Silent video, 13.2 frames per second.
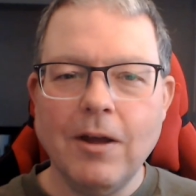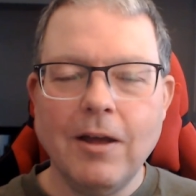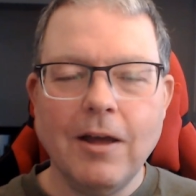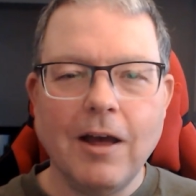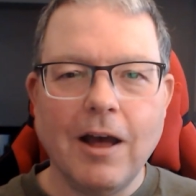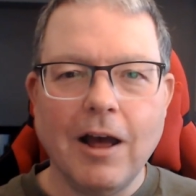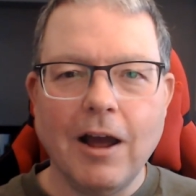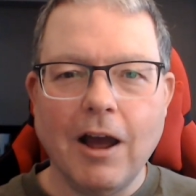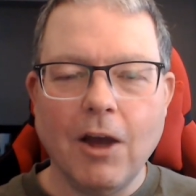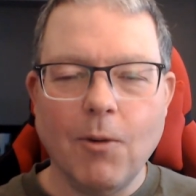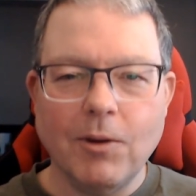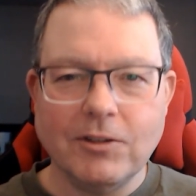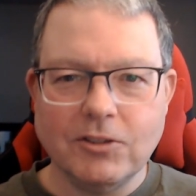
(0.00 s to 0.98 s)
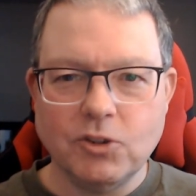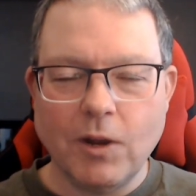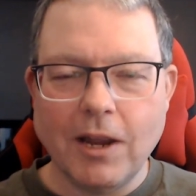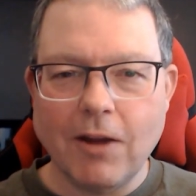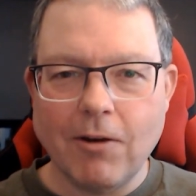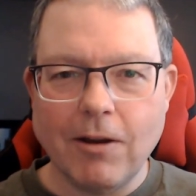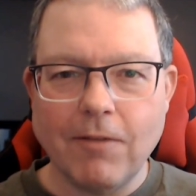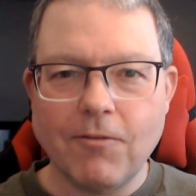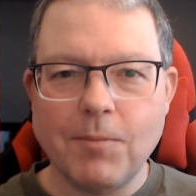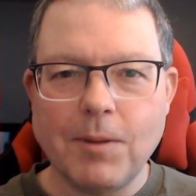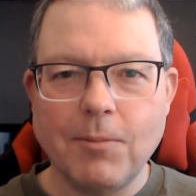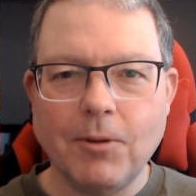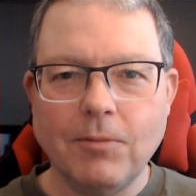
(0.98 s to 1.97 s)
I always enjoy hearing from
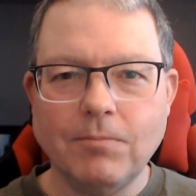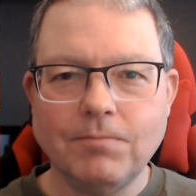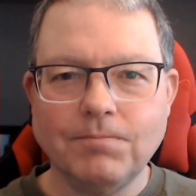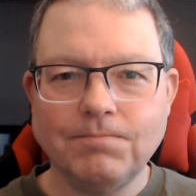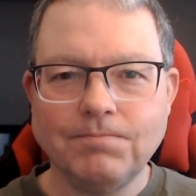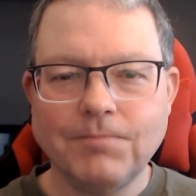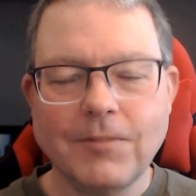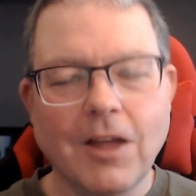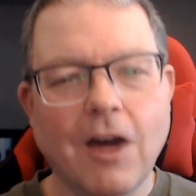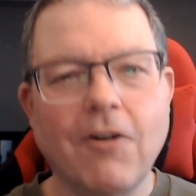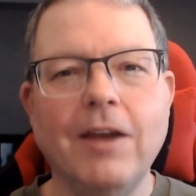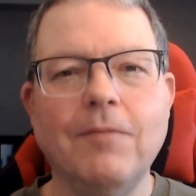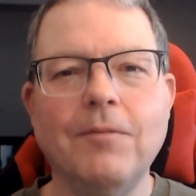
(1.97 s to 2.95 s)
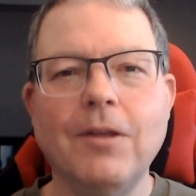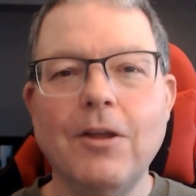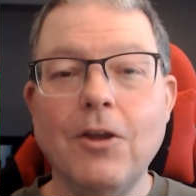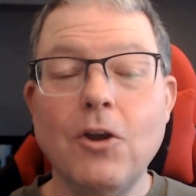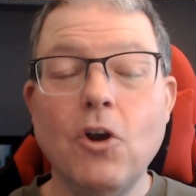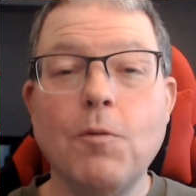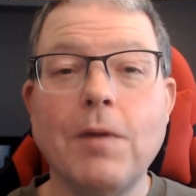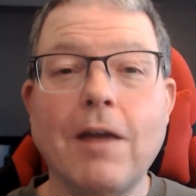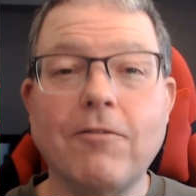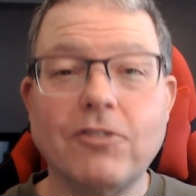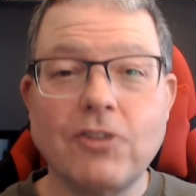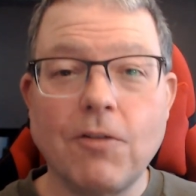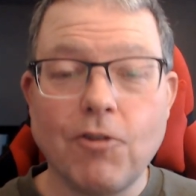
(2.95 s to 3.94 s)
people. All right. Hope you have
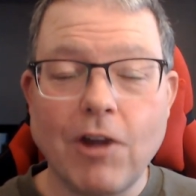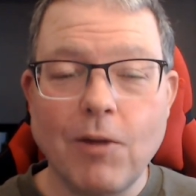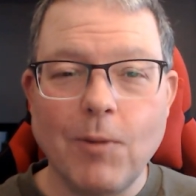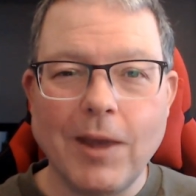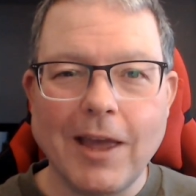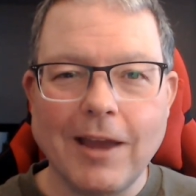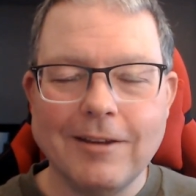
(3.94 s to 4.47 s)
yourself a great weekend.